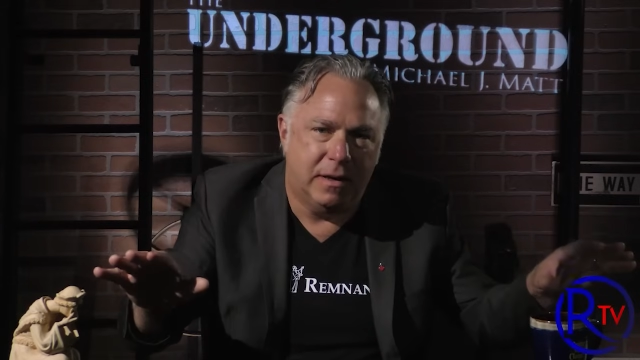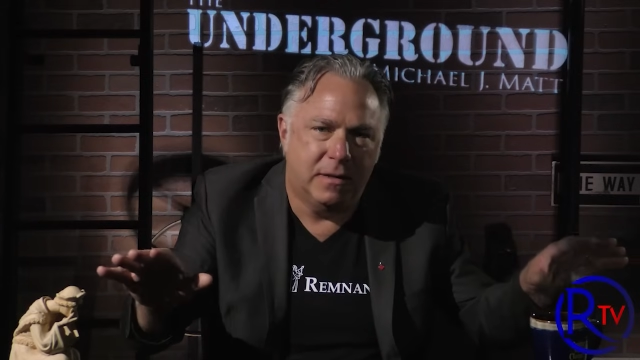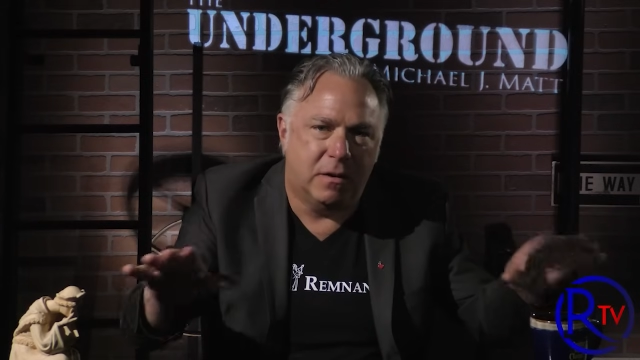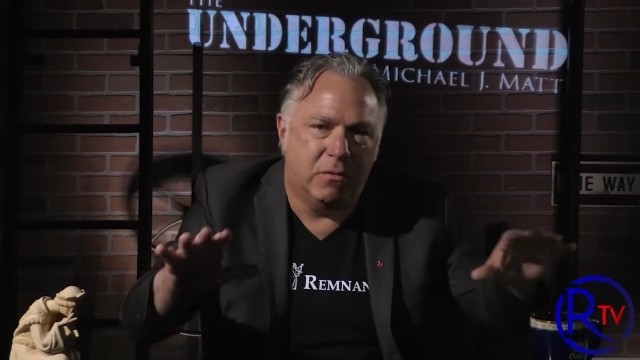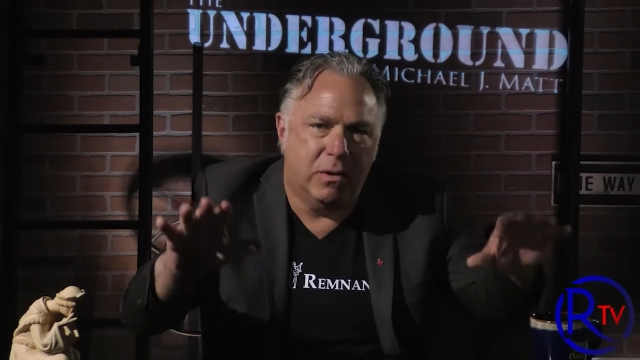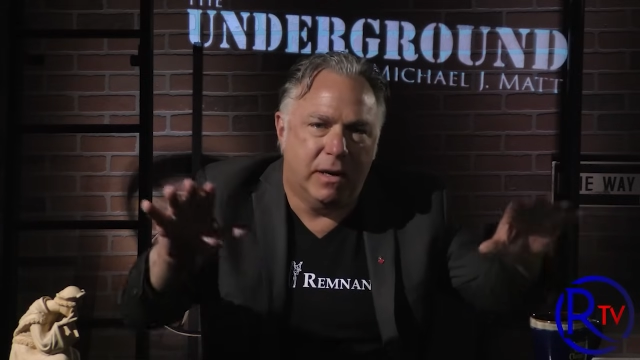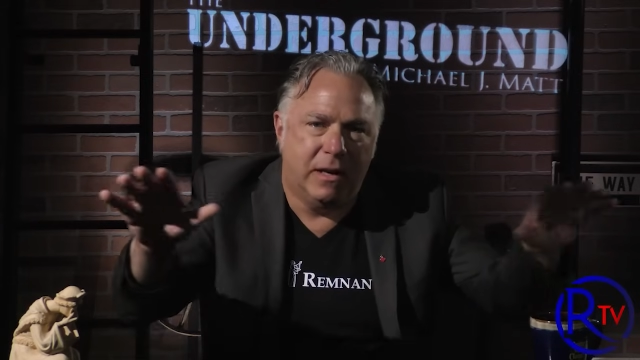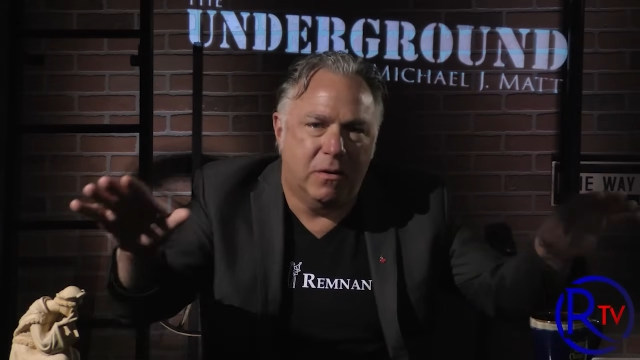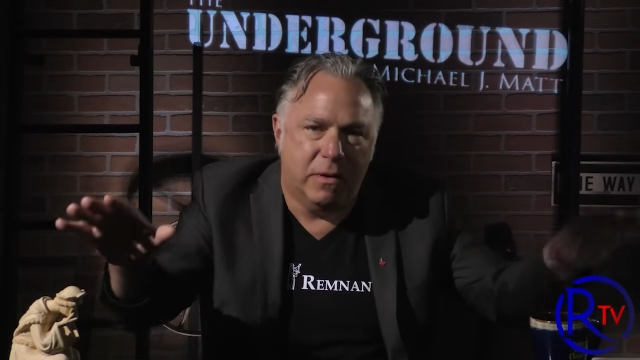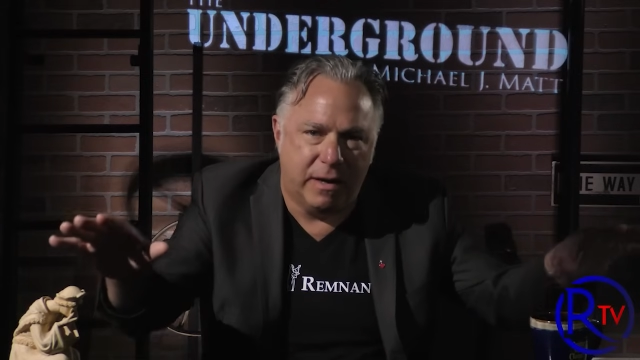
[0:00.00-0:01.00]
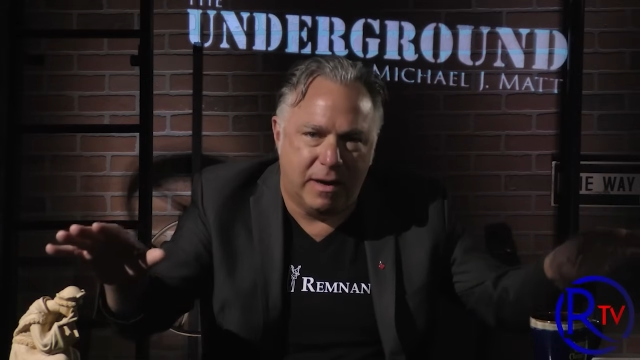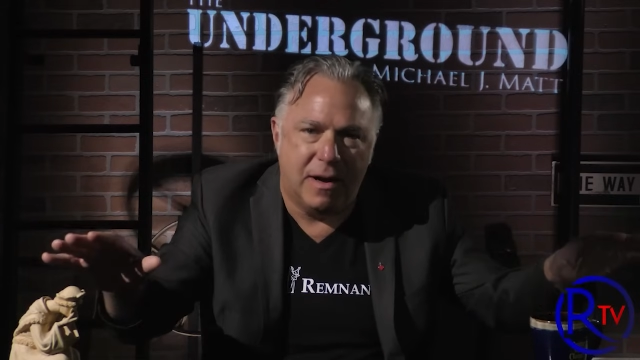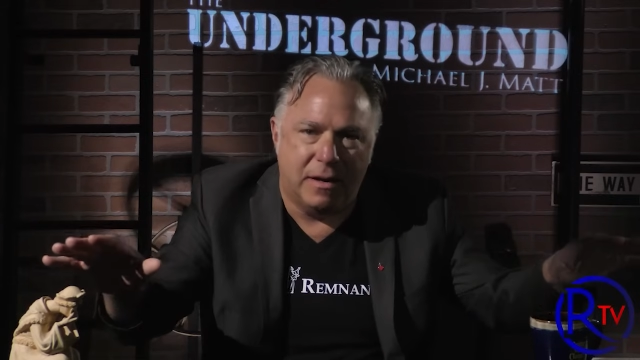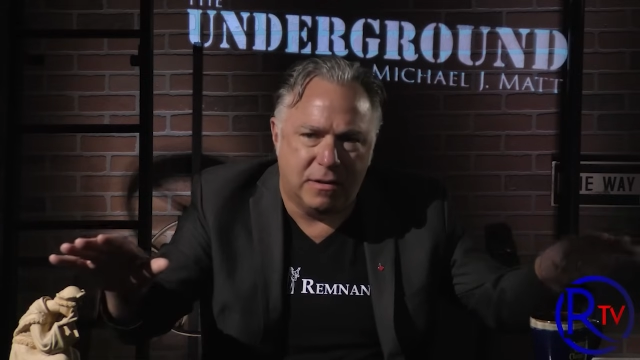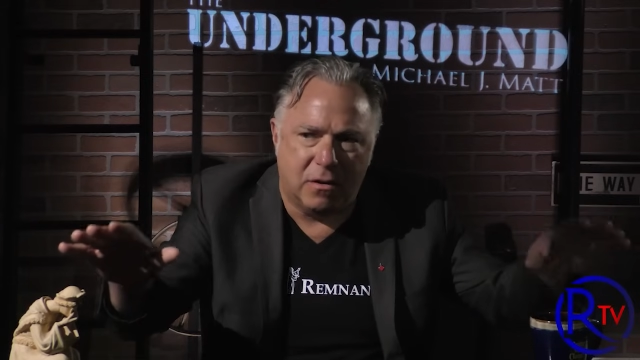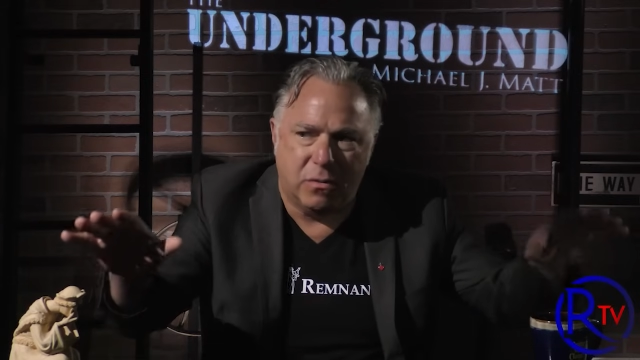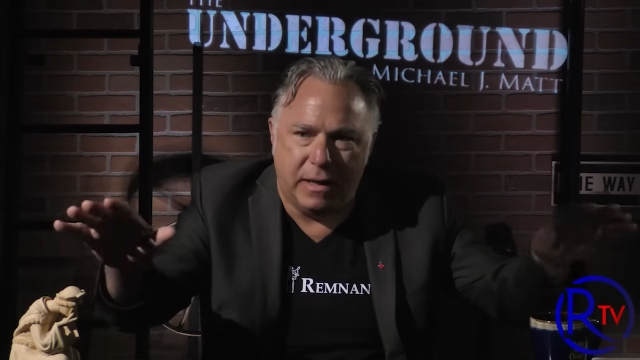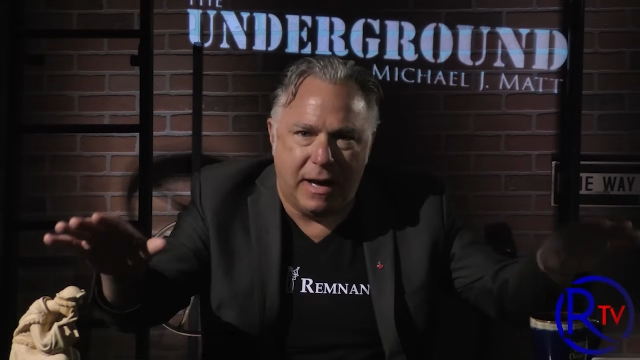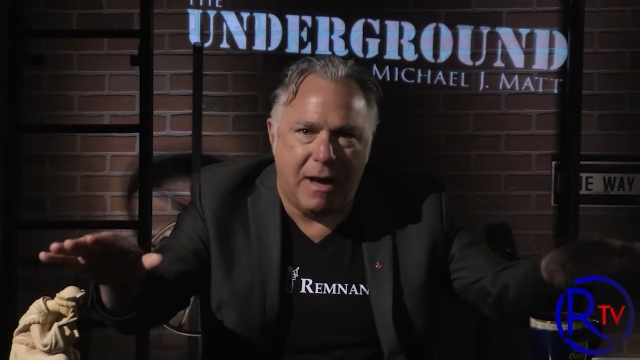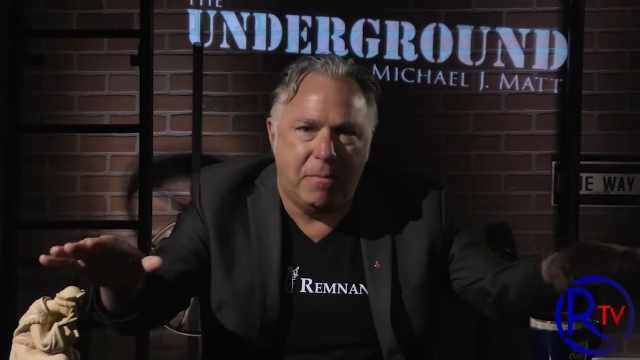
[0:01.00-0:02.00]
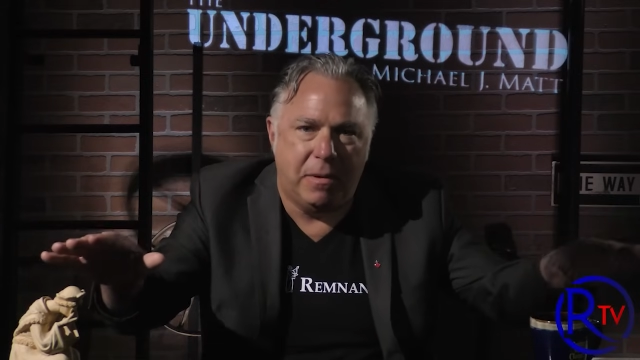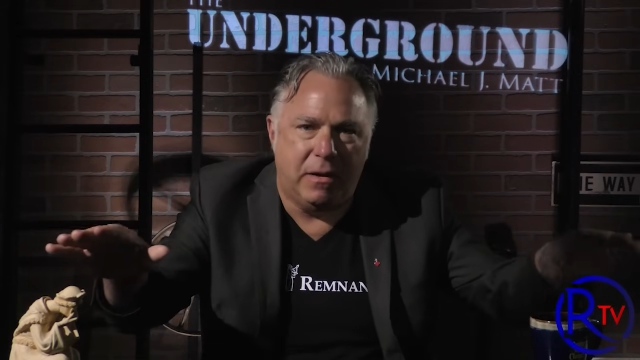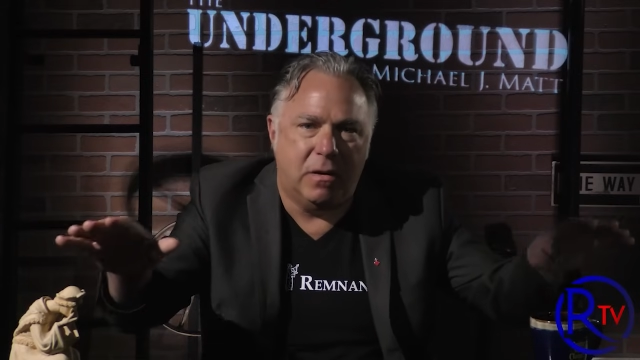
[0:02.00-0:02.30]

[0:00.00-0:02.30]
It's already going on, it's already happening.